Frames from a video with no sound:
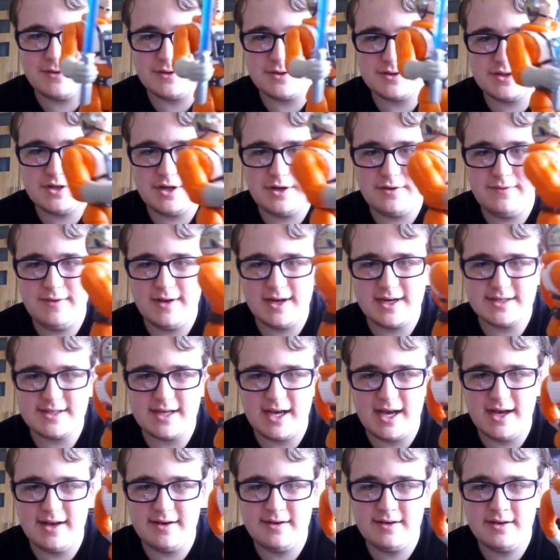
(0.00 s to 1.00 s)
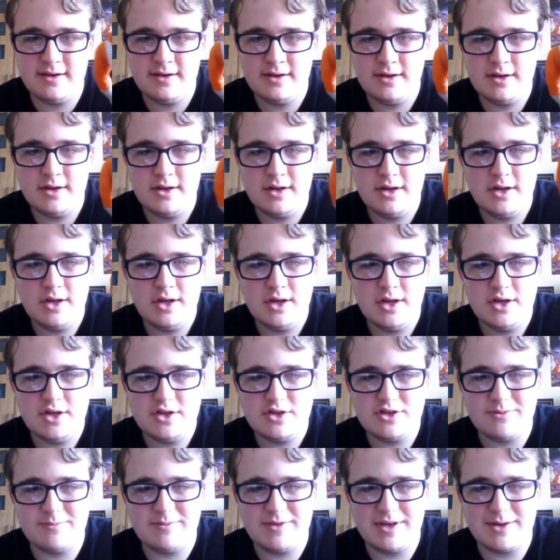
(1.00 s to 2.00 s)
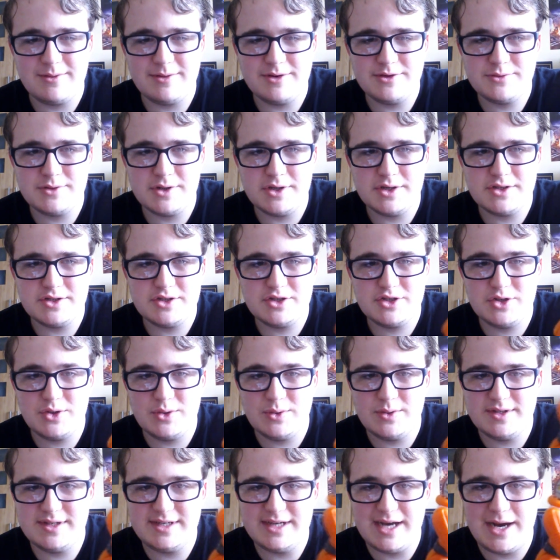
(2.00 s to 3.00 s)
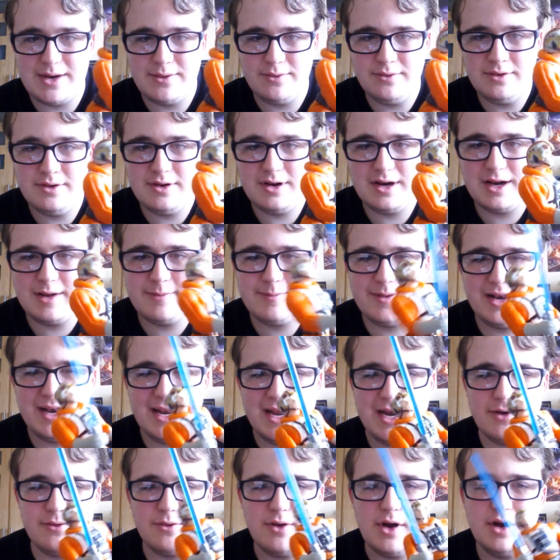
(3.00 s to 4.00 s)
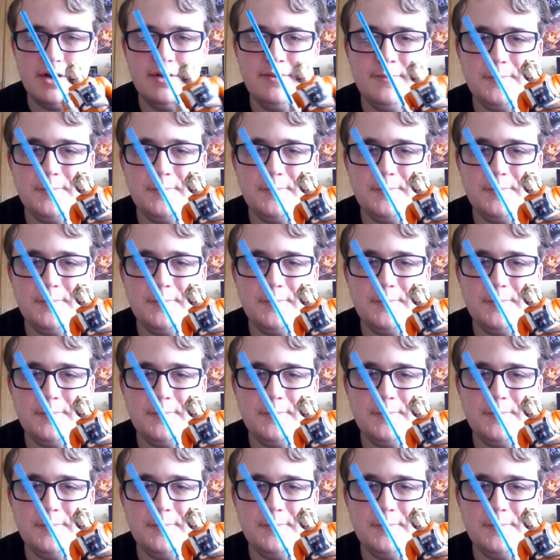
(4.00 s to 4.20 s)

2 figures had, something which was toned down a little bit later on.